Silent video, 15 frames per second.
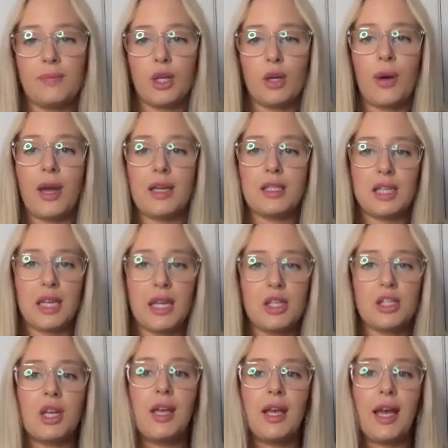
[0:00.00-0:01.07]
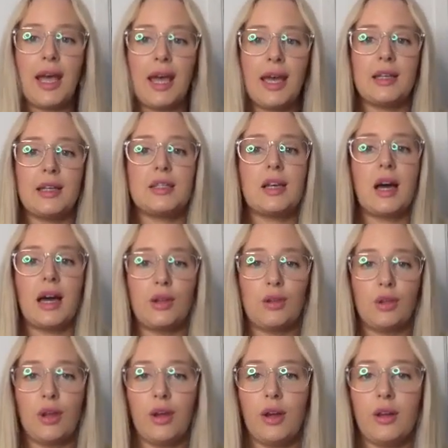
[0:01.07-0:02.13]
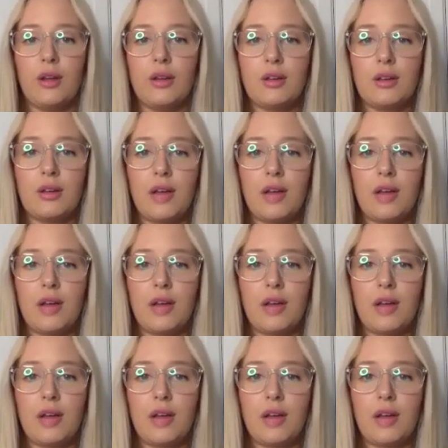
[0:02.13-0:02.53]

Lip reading: I teach and I learn.